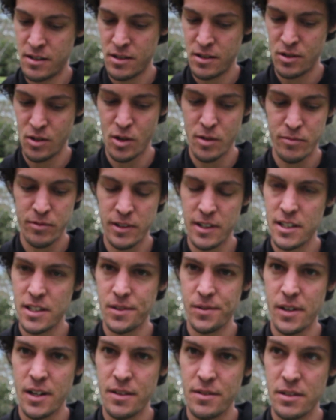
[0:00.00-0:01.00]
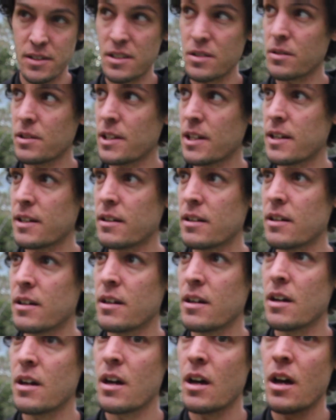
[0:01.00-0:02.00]
So hopefully it survives until then,
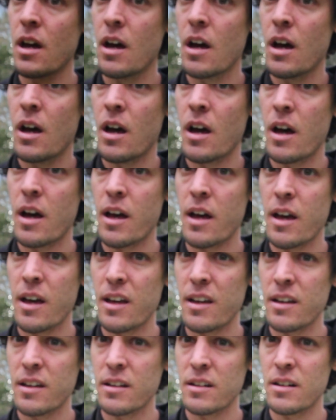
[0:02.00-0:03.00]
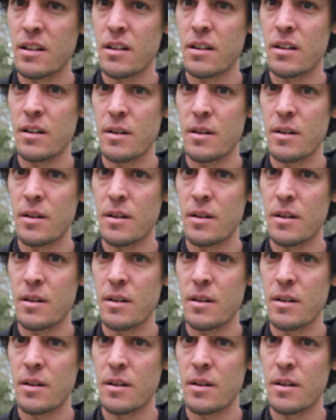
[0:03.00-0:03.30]
and